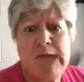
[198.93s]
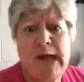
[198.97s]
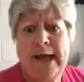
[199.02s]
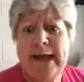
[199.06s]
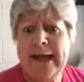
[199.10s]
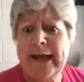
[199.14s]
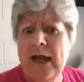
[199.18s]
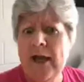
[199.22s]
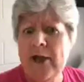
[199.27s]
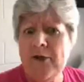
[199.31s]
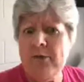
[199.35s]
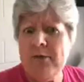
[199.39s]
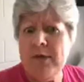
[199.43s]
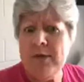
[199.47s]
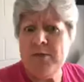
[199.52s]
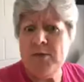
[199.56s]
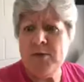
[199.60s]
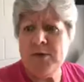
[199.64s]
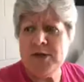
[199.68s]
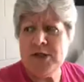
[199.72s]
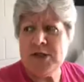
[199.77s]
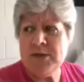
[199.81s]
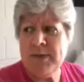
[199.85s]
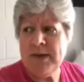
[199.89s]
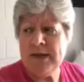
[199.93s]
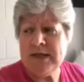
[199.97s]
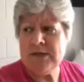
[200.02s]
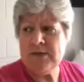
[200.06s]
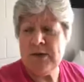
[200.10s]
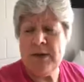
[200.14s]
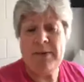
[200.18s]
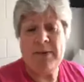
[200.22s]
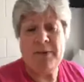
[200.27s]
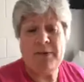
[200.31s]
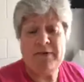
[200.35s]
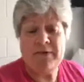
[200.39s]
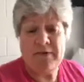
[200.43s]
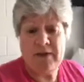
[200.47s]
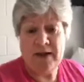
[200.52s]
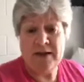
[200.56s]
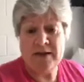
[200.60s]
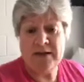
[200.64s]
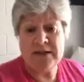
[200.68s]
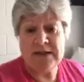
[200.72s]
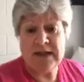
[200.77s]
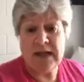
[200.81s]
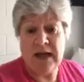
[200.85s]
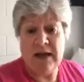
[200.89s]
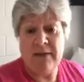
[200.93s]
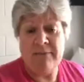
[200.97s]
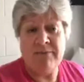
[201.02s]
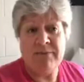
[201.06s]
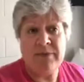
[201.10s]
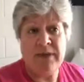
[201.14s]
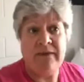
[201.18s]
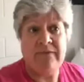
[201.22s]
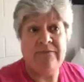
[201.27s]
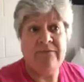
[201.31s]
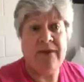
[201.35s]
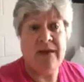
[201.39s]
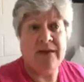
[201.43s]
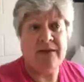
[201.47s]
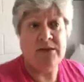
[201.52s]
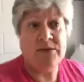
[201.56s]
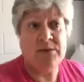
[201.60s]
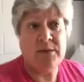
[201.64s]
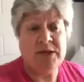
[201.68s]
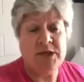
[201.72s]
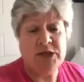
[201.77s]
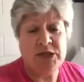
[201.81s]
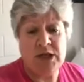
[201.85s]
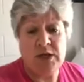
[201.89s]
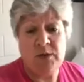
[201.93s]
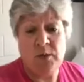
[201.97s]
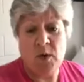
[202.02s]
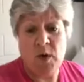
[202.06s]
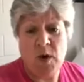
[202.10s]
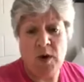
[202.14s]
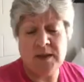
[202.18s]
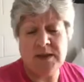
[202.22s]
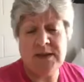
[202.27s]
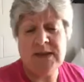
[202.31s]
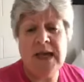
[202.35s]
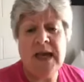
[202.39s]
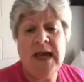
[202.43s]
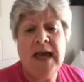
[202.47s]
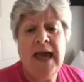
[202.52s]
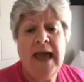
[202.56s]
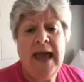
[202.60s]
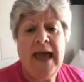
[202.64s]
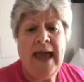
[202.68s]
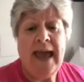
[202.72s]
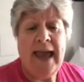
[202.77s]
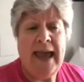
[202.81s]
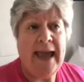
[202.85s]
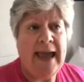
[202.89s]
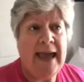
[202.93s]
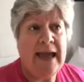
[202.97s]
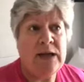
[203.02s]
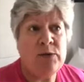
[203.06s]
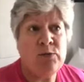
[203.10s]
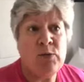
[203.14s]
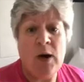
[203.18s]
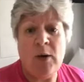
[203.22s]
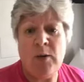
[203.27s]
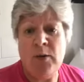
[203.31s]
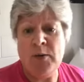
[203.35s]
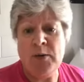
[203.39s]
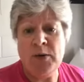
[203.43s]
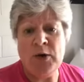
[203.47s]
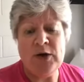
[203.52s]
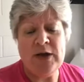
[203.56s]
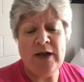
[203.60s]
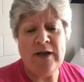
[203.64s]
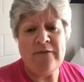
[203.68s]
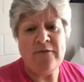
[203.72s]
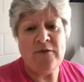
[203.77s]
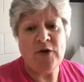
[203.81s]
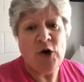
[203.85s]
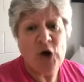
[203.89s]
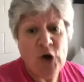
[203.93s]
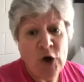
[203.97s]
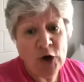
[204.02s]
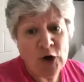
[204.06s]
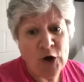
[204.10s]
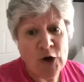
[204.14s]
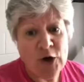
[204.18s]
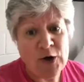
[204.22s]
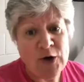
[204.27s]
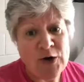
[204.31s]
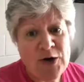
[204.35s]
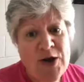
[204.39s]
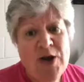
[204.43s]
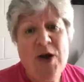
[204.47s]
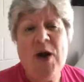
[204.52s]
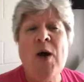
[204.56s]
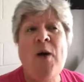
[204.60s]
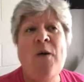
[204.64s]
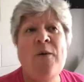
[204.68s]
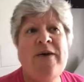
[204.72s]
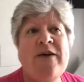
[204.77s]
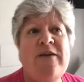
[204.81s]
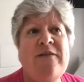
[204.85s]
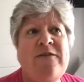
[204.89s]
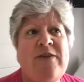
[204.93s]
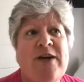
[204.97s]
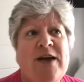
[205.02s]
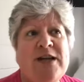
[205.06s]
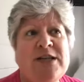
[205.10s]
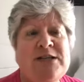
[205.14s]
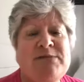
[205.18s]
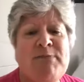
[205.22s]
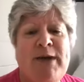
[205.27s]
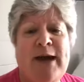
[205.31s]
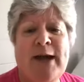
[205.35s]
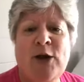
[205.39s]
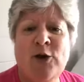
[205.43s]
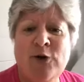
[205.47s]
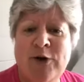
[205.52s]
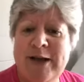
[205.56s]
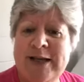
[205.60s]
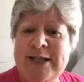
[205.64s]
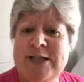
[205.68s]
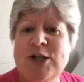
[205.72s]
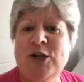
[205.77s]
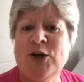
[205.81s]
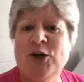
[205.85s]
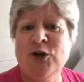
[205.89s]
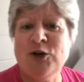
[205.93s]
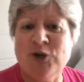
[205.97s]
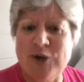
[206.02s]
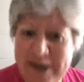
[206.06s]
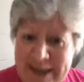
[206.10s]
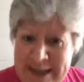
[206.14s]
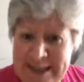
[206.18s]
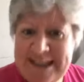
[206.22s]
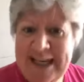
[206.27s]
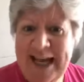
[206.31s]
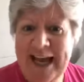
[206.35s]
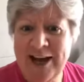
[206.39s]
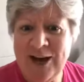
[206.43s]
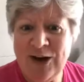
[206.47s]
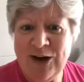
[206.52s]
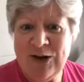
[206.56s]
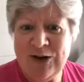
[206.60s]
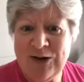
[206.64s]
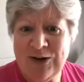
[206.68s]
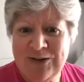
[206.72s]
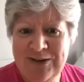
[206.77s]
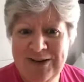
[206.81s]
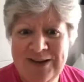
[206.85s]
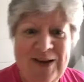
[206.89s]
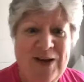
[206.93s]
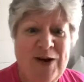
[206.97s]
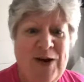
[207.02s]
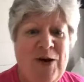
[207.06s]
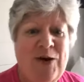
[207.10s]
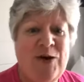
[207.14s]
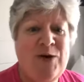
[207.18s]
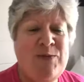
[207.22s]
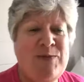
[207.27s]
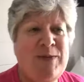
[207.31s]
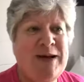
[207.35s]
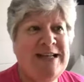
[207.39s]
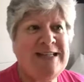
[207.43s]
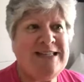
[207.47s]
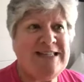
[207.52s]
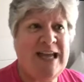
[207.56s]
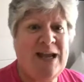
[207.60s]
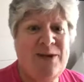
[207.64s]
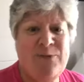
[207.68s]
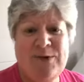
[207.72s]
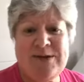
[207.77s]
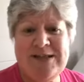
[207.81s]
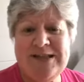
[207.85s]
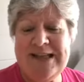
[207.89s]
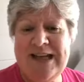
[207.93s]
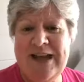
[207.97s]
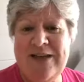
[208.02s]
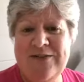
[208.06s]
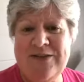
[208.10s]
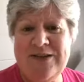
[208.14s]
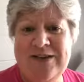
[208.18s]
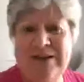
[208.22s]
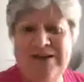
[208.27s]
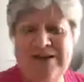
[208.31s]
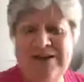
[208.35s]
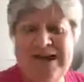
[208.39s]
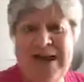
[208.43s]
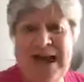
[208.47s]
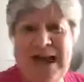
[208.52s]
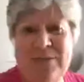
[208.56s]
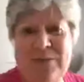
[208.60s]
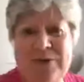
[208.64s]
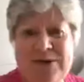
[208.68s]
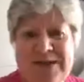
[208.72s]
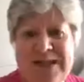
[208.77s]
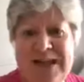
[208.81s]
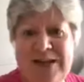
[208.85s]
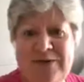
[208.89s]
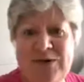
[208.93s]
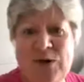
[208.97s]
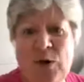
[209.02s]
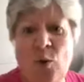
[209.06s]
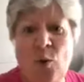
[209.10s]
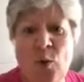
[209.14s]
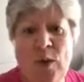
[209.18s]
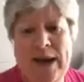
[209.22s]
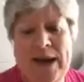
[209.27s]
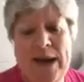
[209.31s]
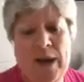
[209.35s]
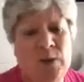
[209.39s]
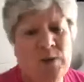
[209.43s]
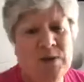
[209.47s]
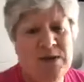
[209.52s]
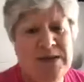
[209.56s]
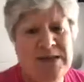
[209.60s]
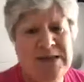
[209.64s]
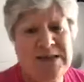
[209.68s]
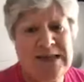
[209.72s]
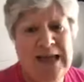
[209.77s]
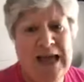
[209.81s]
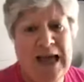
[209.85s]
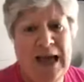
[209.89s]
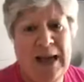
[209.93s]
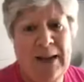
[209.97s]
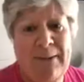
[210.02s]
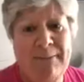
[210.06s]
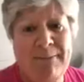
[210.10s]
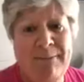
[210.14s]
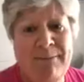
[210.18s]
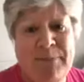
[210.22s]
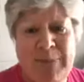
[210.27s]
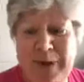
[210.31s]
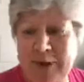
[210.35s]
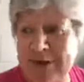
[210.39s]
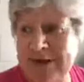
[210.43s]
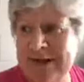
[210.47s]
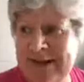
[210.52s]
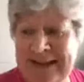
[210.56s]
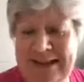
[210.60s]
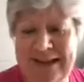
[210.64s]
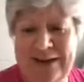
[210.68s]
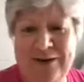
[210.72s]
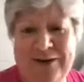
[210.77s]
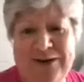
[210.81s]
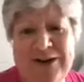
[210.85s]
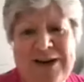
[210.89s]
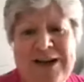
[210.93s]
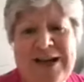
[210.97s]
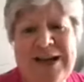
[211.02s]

I can't remember when she passed away, but we found where she was. And while we were looking for her, we found my great-great uncle, who my dad wasn't even aware was buried there.